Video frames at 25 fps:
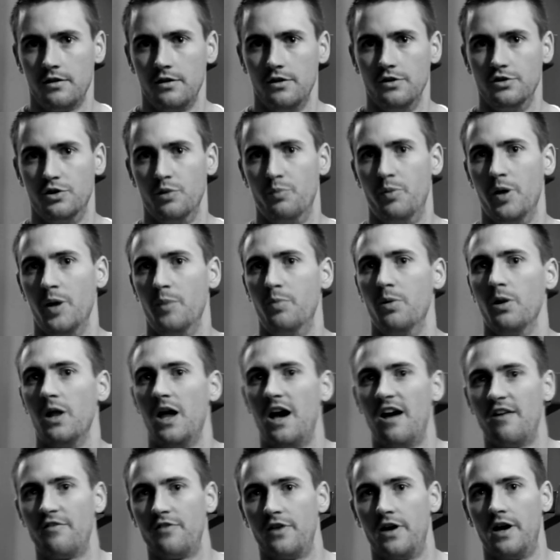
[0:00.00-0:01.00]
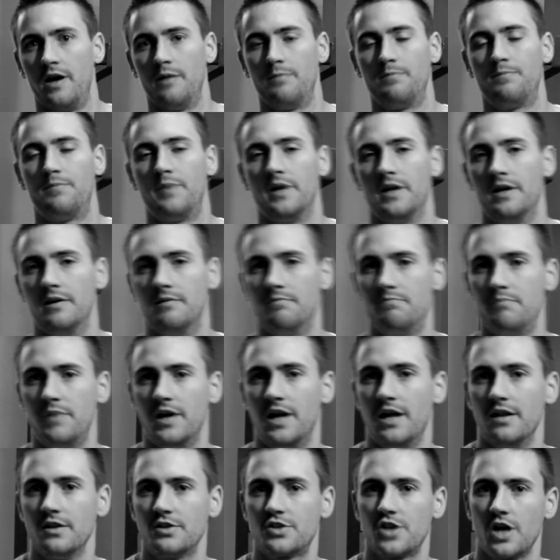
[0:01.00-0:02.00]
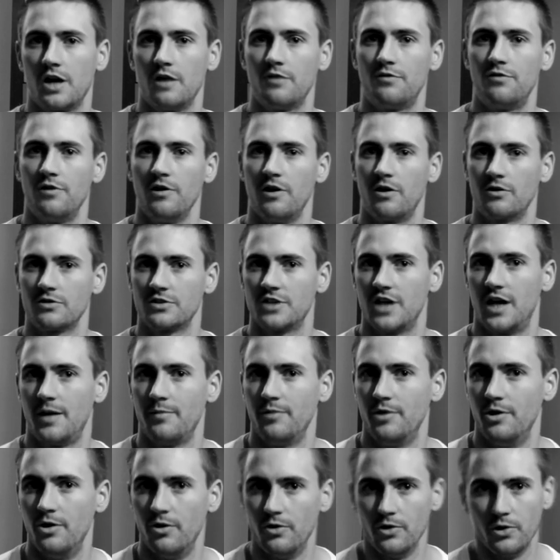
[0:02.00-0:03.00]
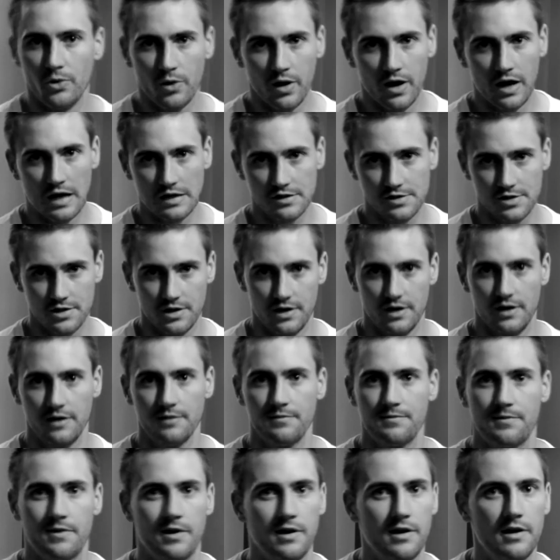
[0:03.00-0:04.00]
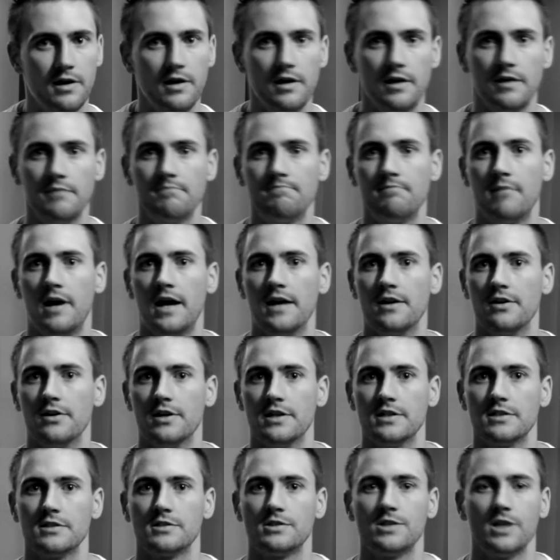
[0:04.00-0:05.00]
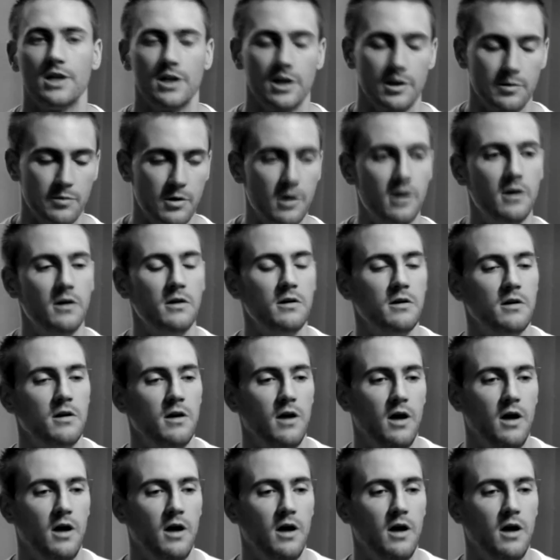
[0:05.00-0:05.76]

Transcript: there's the people that have uh, been been at the channel for a long time. You know who you are, so I don't need to say no more.